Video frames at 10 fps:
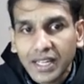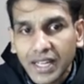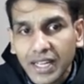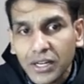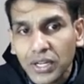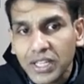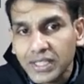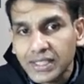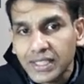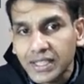And look at
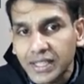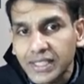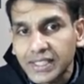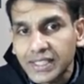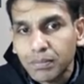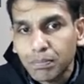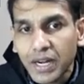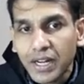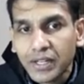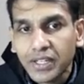this. This
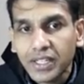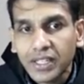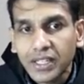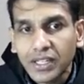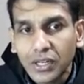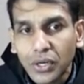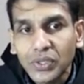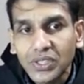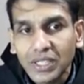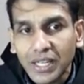part looks